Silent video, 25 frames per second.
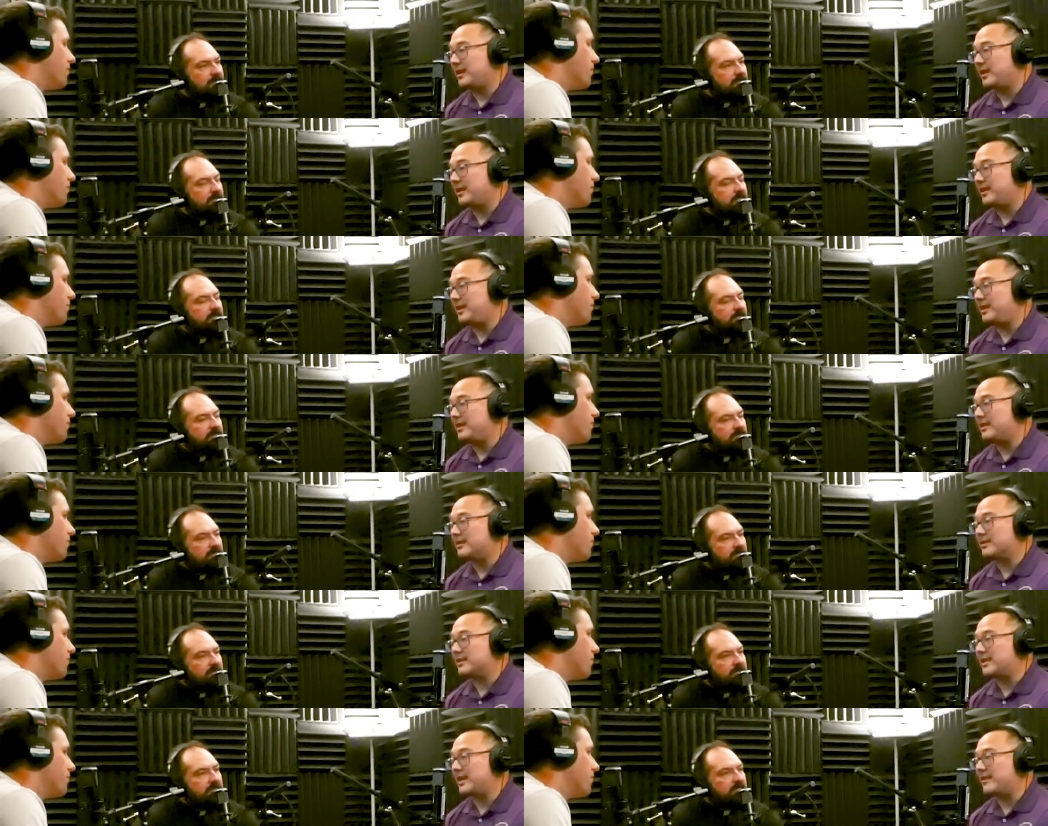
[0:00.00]
Speaker 1: And he
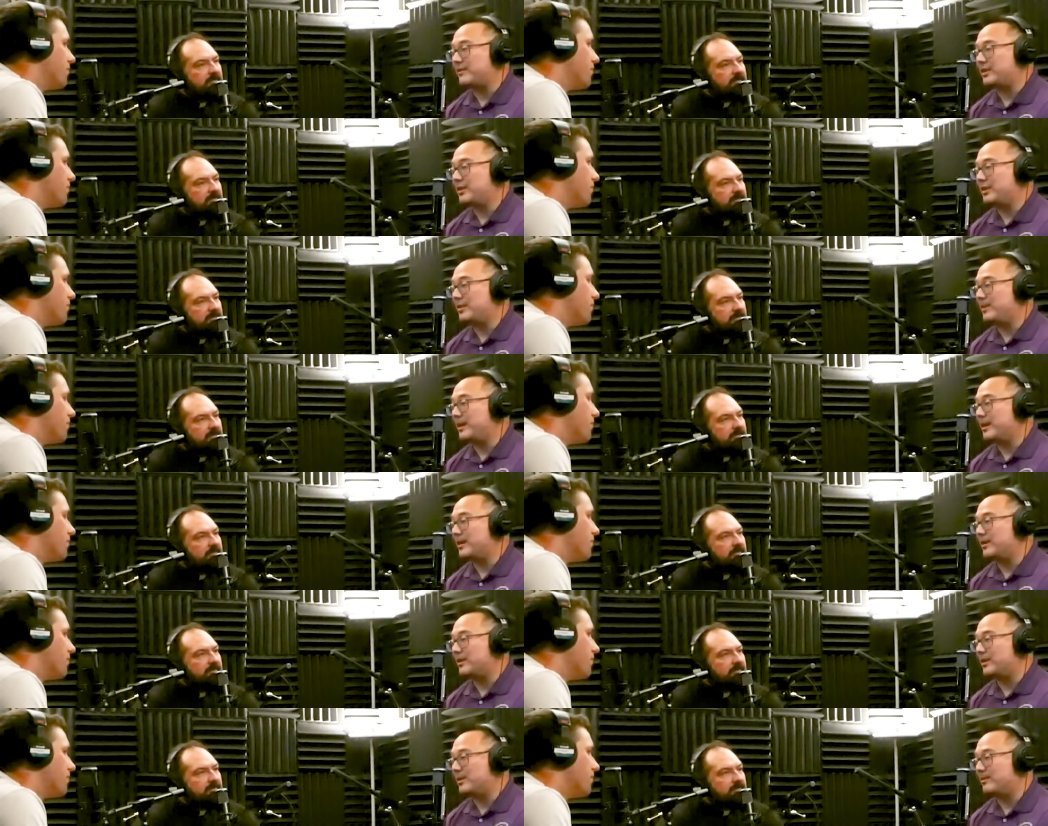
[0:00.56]
doesn't have to
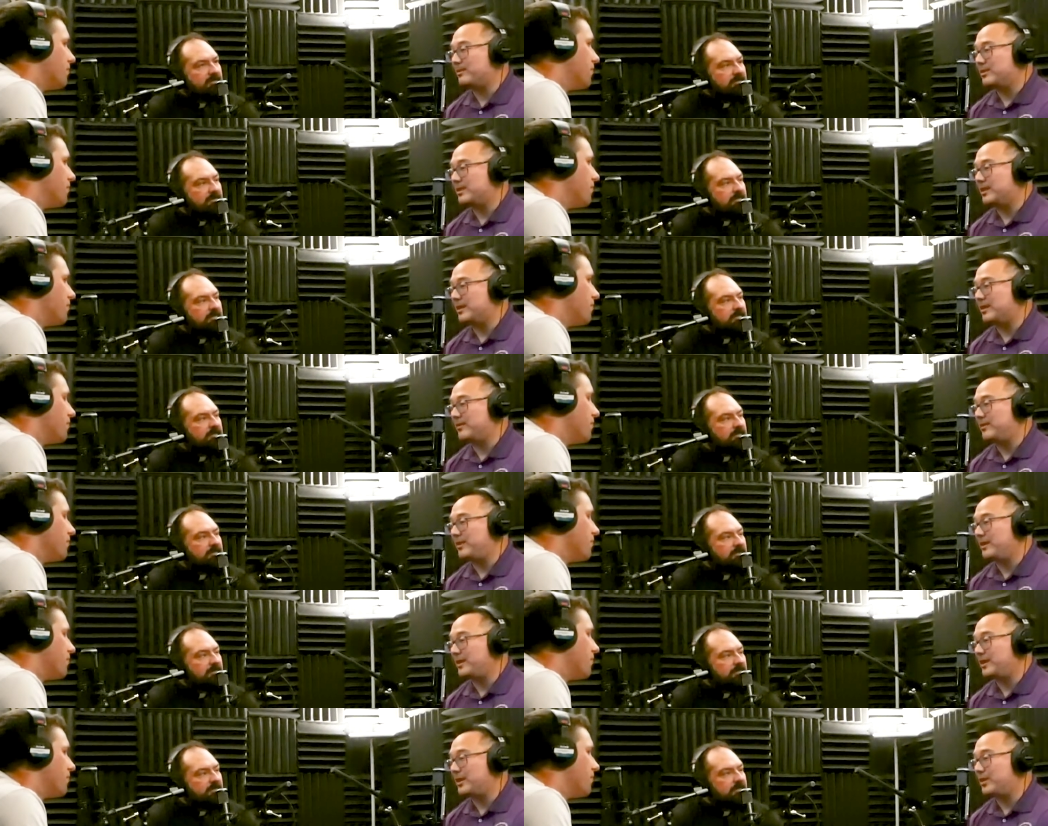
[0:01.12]
depend on
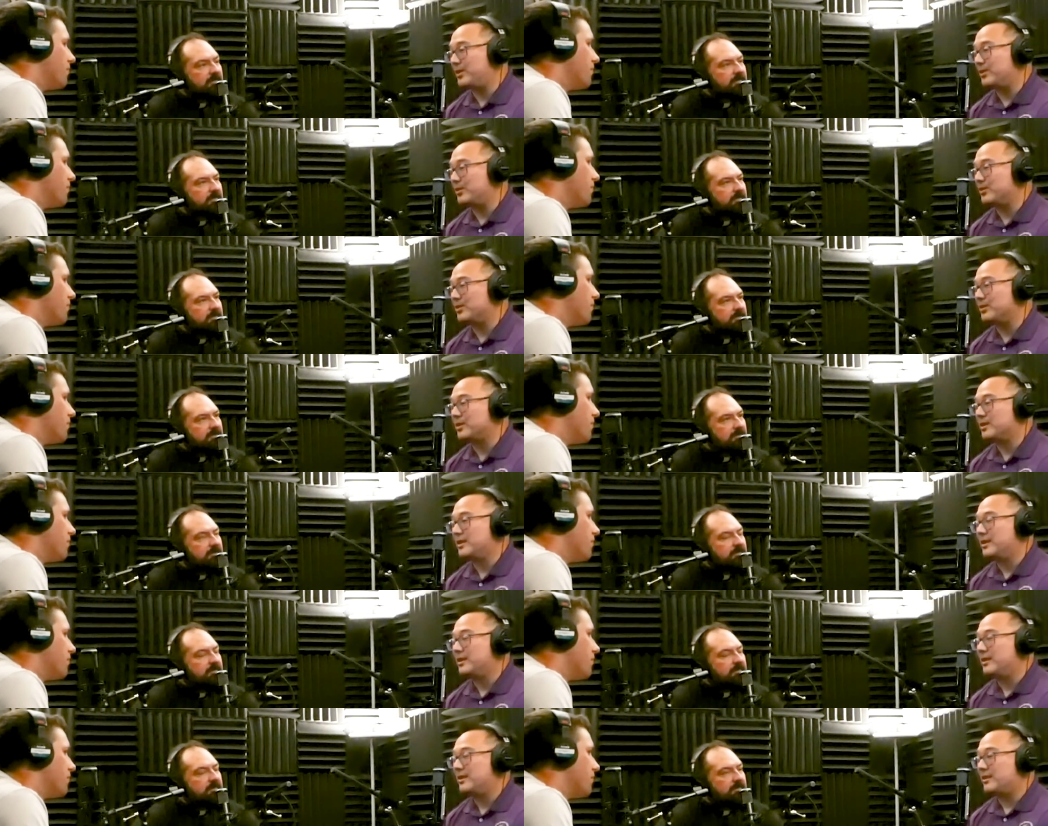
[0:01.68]
himself. He knows
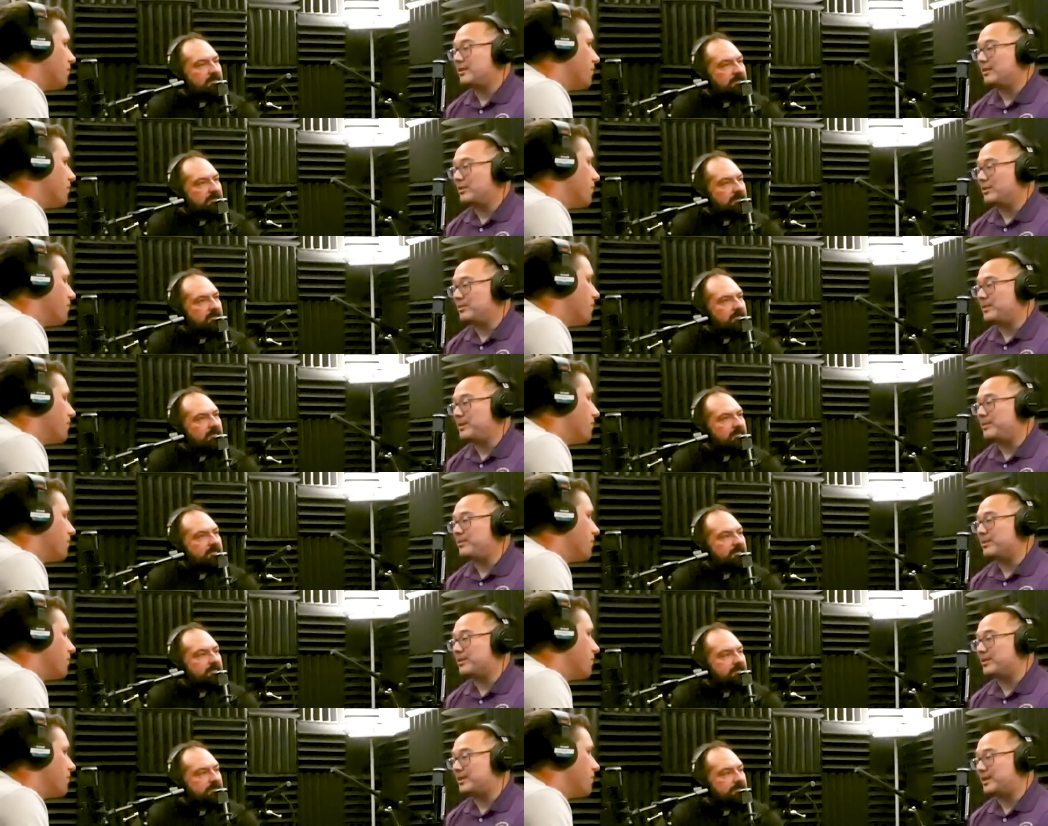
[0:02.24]
those
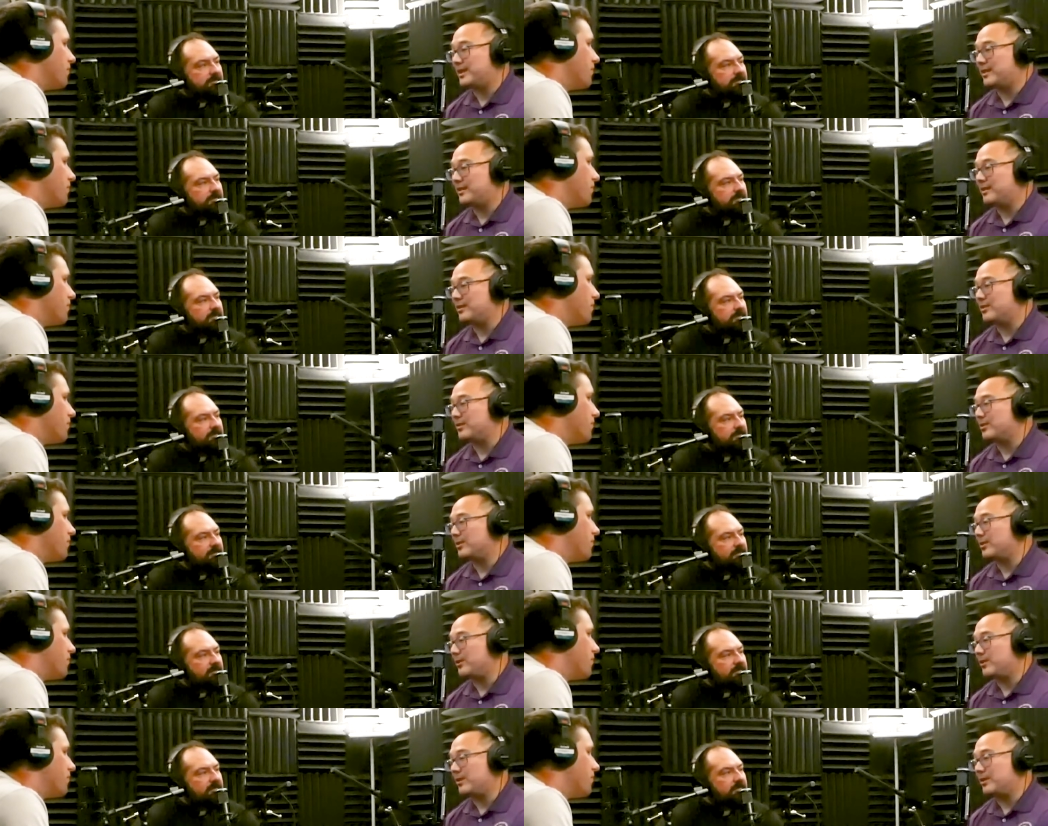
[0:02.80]
people are telling the
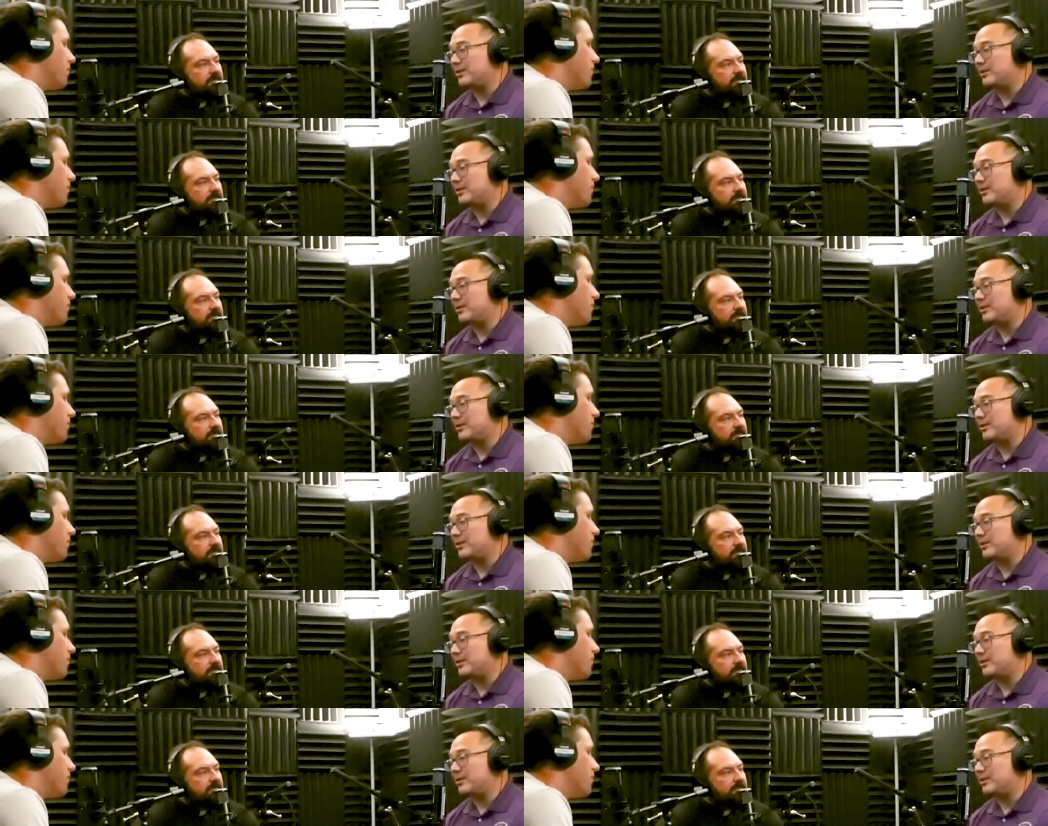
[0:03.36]
truth.